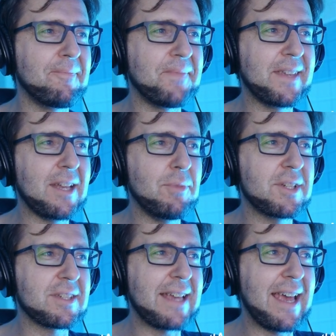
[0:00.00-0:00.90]
can we
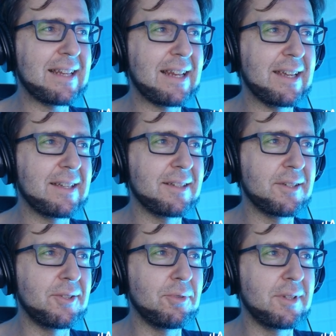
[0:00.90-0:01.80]
just add like a
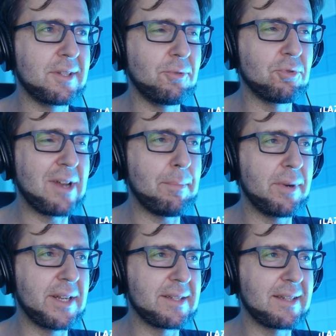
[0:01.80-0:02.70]
huge, this huge number
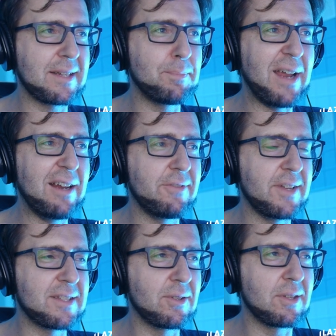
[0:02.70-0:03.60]
that, that barely
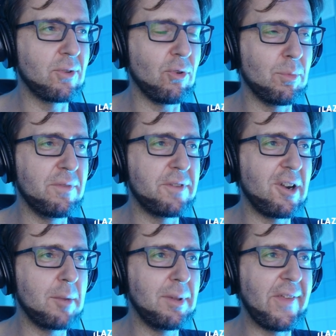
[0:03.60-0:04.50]
fits into the normal
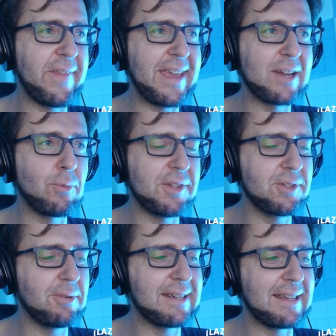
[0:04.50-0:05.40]
variable and add one
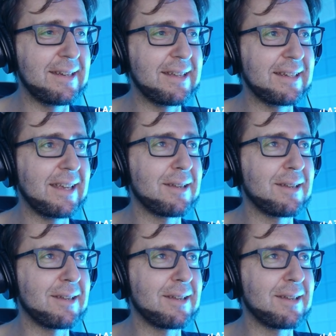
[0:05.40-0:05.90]
to it and then get